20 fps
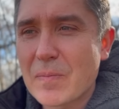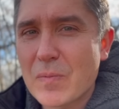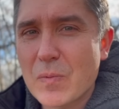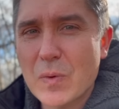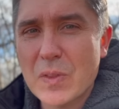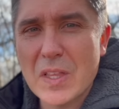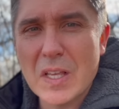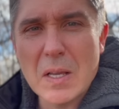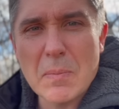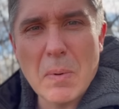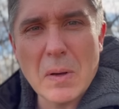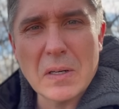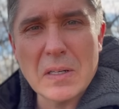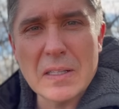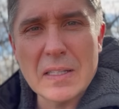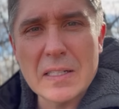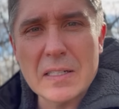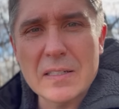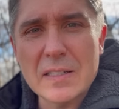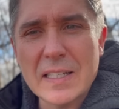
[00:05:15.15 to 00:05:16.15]
we think about a
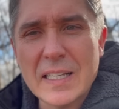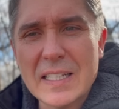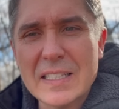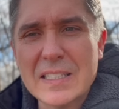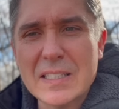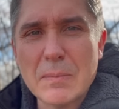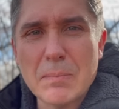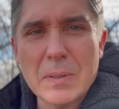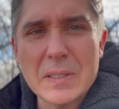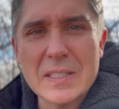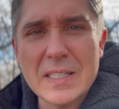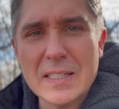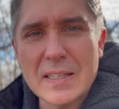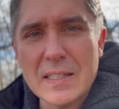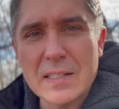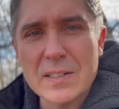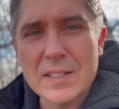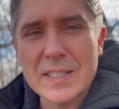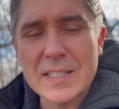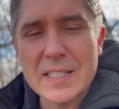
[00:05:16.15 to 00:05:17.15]
little itsy bitsy
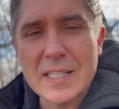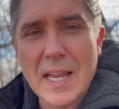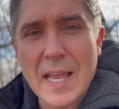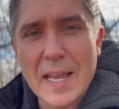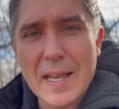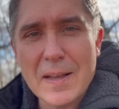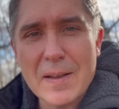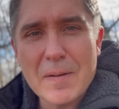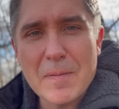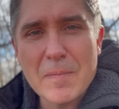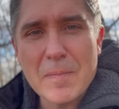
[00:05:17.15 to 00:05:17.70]
little snake.